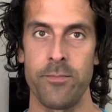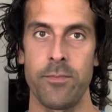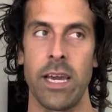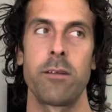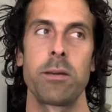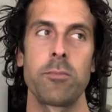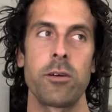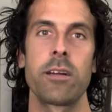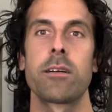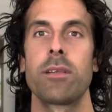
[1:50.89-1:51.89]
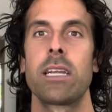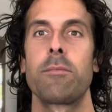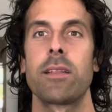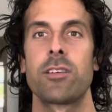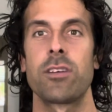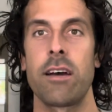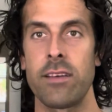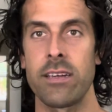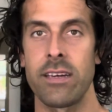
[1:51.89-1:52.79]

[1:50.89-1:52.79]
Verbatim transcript: I hear people here complain about the traffic.